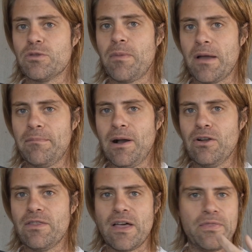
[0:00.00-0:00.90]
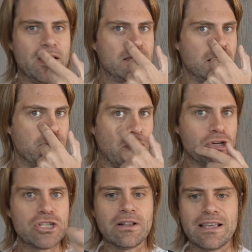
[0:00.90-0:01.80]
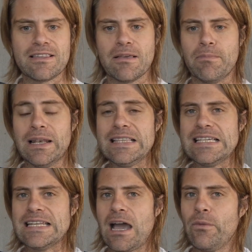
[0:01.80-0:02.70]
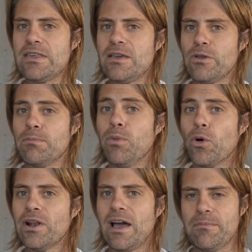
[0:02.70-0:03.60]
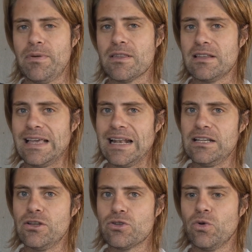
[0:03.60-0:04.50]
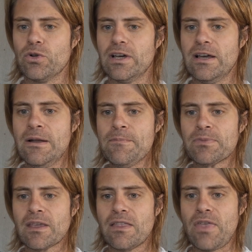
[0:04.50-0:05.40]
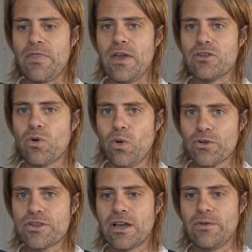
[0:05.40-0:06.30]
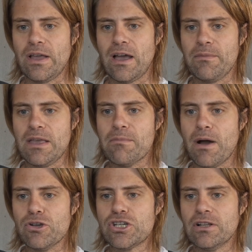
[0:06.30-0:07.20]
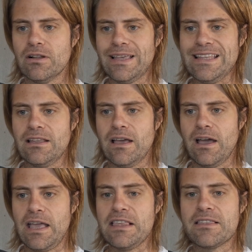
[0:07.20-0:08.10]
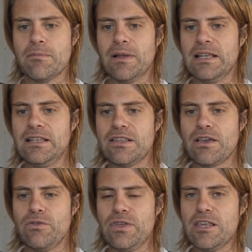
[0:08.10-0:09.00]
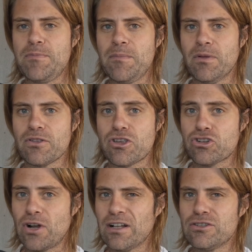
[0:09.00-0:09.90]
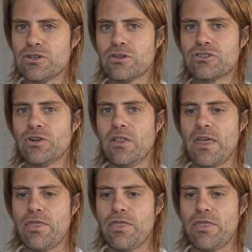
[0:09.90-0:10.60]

bipolar that there's emotional instability, and now we see with borderline personality disorder that there's also emotional instability. So these people struggle to control their